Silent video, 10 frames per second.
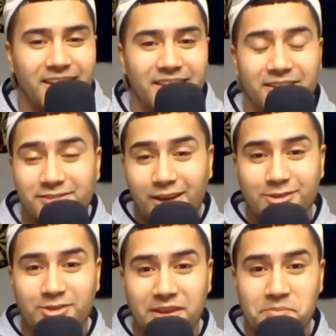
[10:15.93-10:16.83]
There's
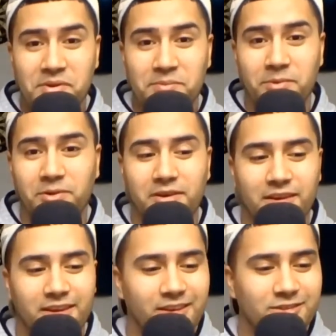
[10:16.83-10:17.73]
also them people.
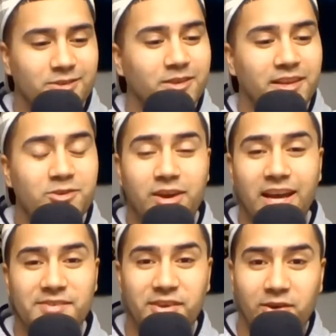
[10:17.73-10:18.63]
So then you
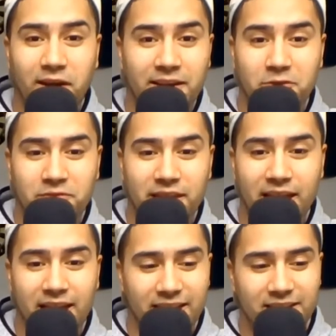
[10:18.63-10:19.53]
catch me crying over
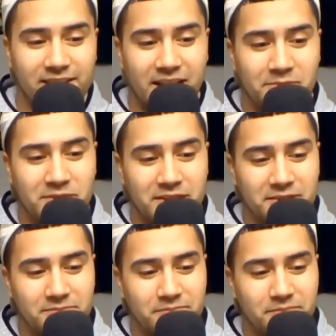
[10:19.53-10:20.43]
that. I
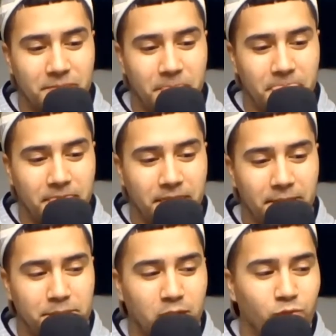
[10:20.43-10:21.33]
mean,
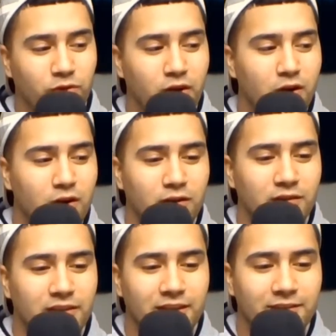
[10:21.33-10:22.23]
but we're all
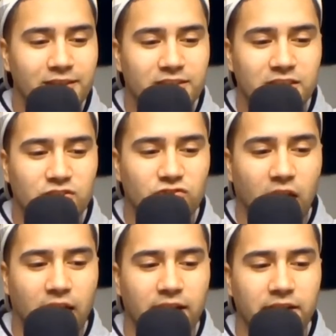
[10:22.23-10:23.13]
literally just
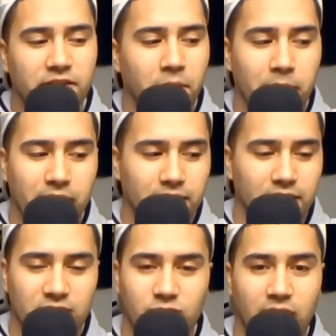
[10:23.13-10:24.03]
trying to make
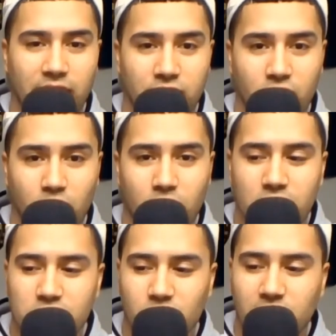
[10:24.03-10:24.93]
it, is what I know.
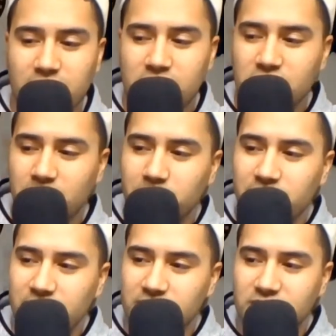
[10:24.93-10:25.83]
So when I see somebody
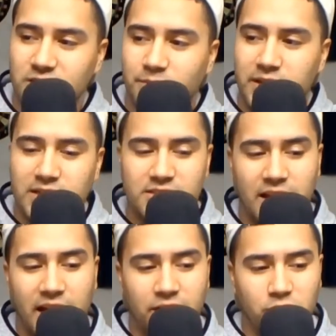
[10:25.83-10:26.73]
that sees somebody as an
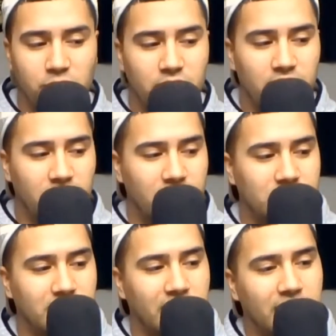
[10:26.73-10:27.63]
idol,
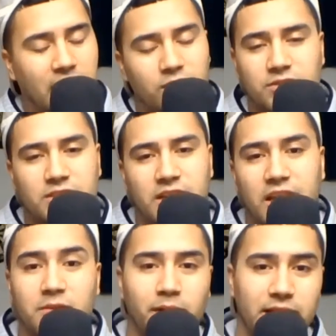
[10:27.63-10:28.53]
it's like I don't see
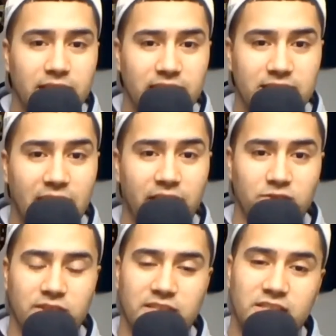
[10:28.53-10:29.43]
anybody as
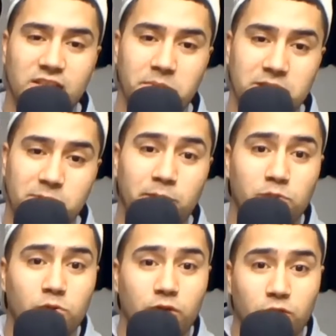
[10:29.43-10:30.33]
idols. I see them as people
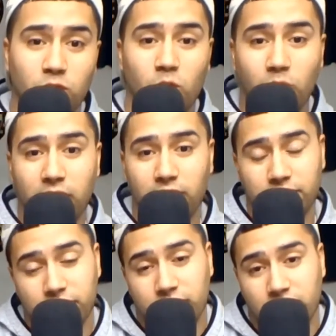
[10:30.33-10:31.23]
who are doing well and
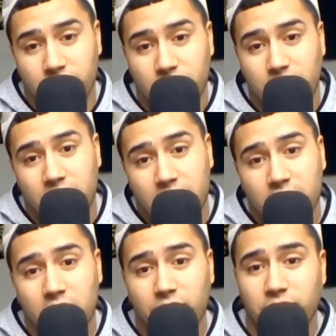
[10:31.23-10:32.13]
they
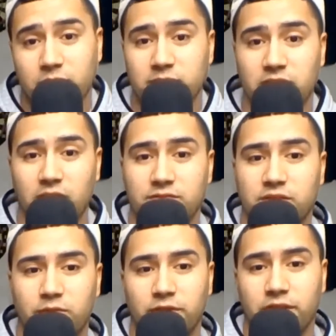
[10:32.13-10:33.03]
did good for themselves.
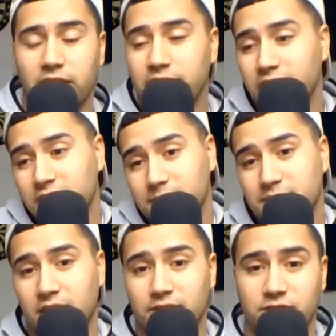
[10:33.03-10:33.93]
And whether they did it
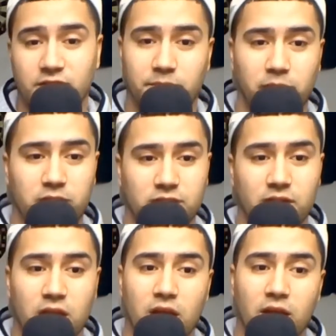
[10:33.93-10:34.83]
themselves or the person
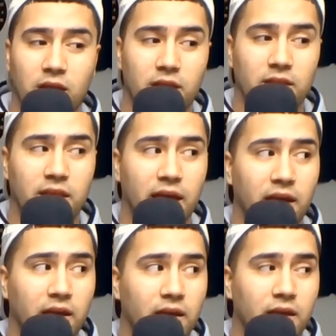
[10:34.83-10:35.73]

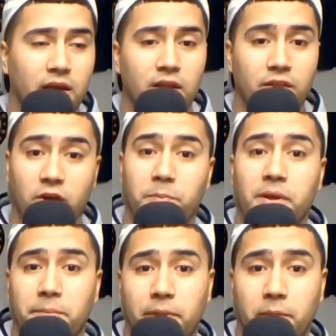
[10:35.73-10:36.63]
that their
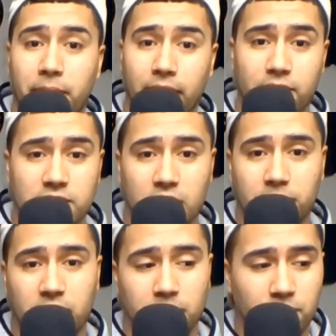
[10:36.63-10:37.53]
parents
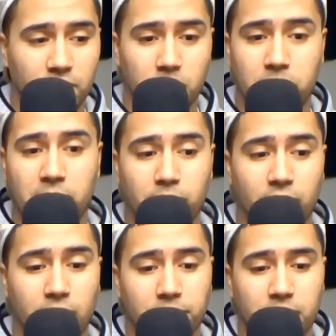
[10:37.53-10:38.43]
helped them or their people
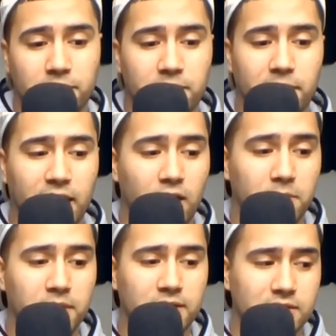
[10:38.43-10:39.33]
helped them, then by all
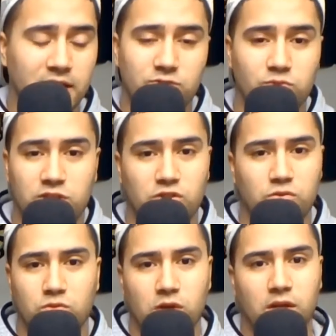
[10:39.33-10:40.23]
means, that's what
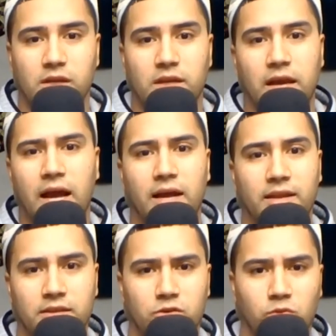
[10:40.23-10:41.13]
you got
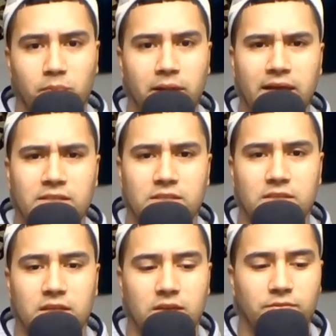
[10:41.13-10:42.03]
and you were blessed.
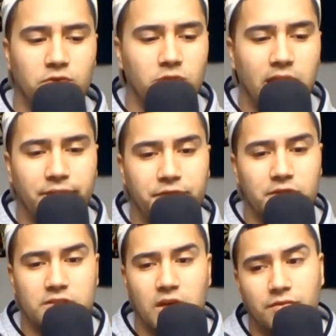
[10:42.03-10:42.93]
And if you do that for
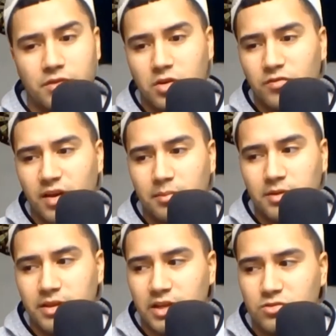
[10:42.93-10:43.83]
yourself and your
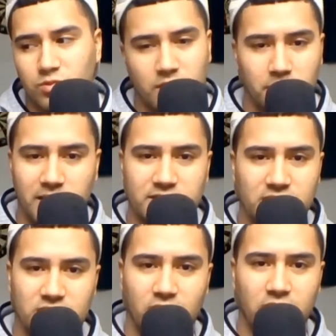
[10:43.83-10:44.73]
family, that's where the blessing
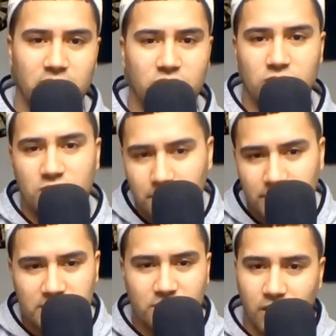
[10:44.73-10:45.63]
started. So
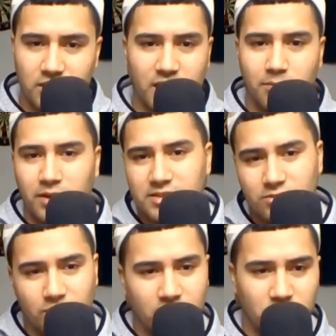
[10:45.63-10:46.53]
somebody started that
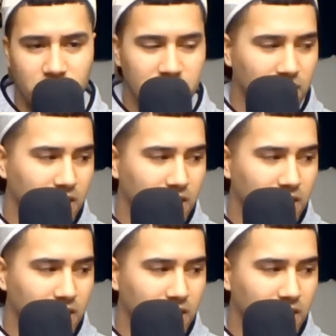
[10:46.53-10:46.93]
blessing, whether it was